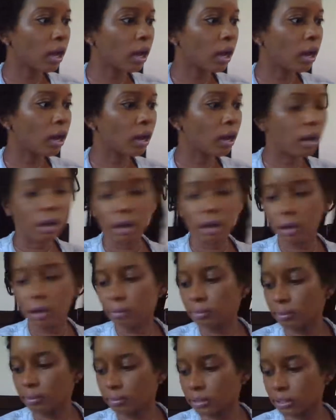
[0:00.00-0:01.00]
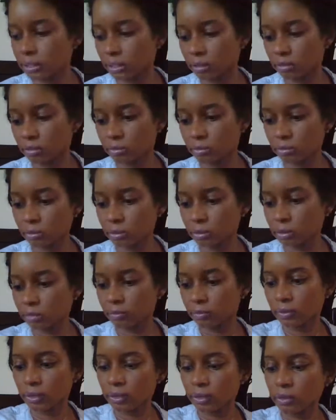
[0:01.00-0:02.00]
um, let me see, what's
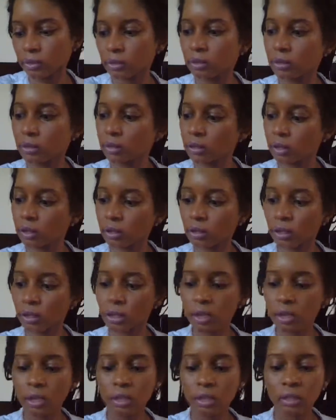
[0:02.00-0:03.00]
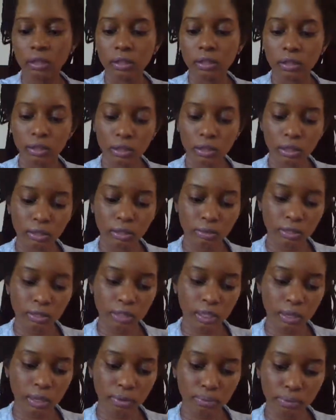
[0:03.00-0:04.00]
it for?
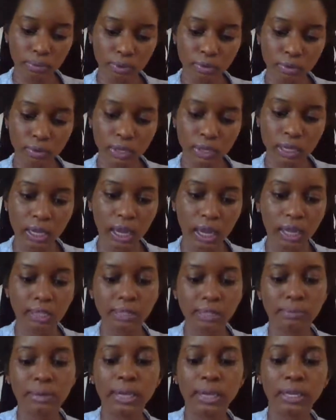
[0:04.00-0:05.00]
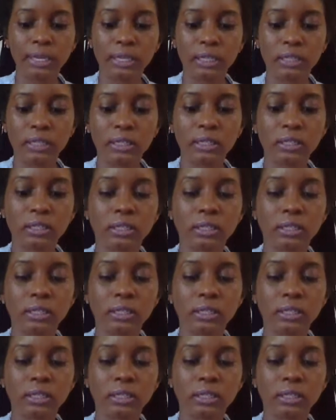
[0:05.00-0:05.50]
Lucid Beauty Cosmetics